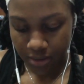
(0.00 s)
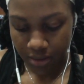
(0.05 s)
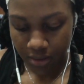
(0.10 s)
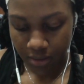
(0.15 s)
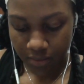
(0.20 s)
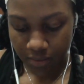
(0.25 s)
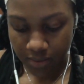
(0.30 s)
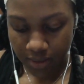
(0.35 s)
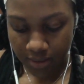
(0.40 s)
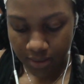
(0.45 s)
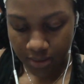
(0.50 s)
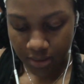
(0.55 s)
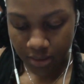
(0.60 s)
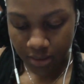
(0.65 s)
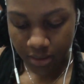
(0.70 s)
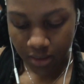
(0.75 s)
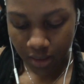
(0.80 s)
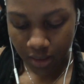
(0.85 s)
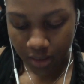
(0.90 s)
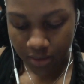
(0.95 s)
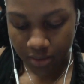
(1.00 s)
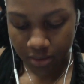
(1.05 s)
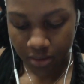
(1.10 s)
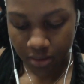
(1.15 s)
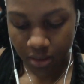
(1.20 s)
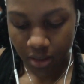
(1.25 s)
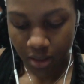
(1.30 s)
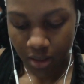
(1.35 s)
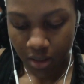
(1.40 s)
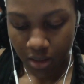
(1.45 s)
It was actually launched
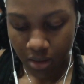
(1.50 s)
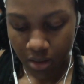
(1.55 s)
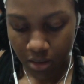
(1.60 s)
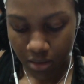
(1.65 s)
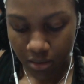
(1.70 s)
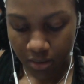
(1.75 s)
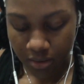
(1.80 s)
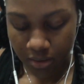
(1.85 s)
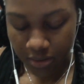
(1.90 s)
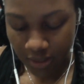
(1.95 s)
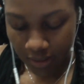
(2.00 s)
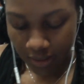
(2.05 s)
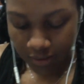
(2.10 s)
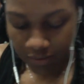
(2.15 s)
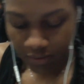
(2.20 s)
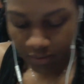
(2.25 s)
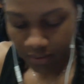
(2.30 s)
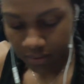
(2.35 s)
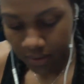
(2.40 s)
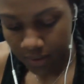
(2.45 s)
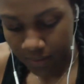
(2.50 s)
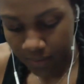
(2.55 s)
early January,